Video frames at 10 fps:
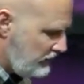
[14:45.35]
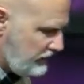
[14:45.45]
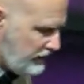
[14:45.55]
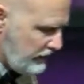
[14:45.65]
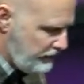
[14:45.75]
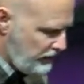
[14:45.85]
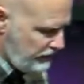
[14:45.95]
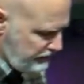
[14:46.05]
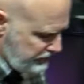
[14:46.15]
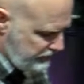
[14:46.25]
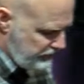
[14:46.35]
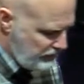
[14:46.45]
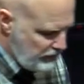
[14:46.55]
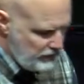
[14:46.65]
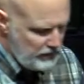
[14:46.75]
Is this helping you?
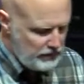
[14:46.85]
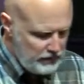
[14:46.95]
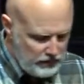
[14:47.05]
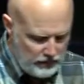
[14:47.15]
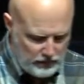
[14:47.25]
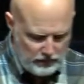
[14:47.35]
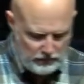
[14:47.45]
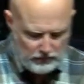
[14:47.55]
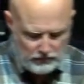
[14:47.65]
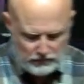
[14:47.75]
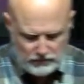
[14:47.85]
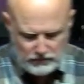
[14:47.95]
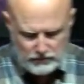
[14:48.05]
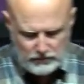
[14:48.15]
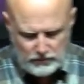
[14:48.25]

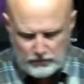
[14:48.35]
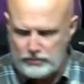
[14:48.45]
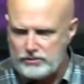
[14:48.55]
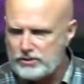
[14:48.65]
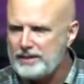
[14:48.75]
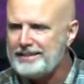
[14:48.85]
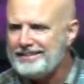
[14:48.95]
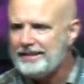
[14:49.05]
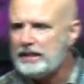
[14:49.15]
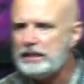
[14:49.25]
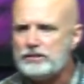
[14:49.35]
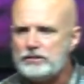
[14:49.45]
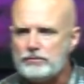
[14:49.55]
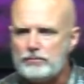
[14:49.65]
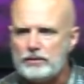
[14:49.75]
Yeah, you. I mean, we're just kind of digging
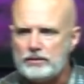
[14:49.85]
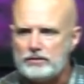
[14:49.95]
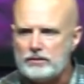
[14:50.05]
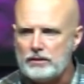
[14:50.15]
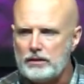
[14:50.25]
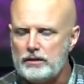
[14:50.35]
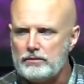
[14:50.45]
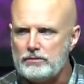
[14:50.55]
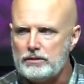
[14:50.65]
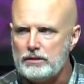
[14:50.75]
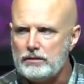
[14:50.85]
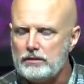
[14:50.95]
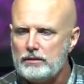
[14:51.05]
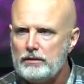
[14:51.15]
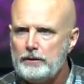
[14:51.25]
into some things tonight. See,
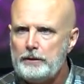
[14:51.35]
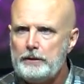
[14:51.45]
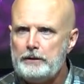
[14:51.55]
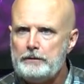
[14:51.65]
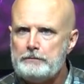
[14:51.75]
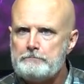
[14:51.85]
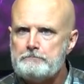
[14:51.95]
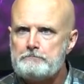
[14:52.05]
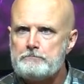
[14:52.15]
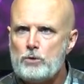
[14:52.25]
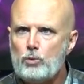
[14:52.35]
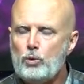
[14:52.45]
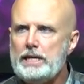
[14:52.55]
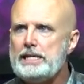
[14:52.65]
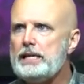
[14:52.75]
um,
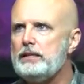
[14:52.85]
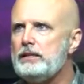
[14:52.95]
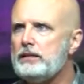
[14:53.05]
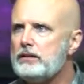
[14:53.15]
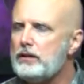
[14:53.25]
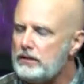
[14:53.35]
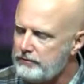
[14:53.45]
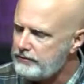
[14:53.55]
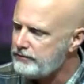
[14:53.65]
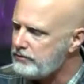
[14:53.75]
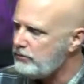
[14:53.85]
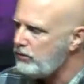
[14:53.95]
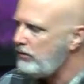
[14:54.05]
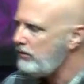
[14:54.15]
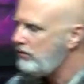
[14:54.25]
we can get
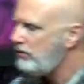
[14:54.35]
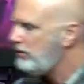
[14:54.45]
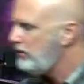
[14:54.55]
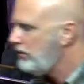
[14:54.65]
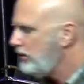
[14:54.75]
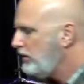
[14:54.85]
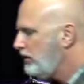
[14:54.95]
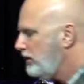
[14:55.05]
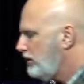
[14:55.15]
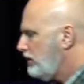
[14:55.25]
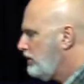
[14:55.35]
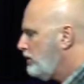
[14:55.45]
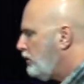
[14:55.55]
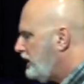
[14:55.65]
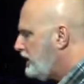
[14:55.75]
comfortable.
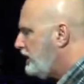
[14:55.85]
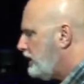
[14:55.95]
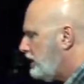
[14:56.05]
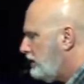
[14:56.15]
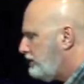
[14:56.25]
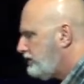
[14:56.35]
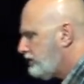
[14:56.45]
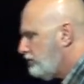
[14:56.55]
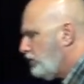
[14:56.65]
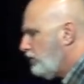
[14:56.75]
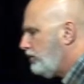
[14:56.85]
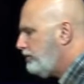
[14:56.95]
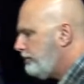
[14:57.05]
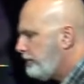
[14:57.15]
We can get comfortable.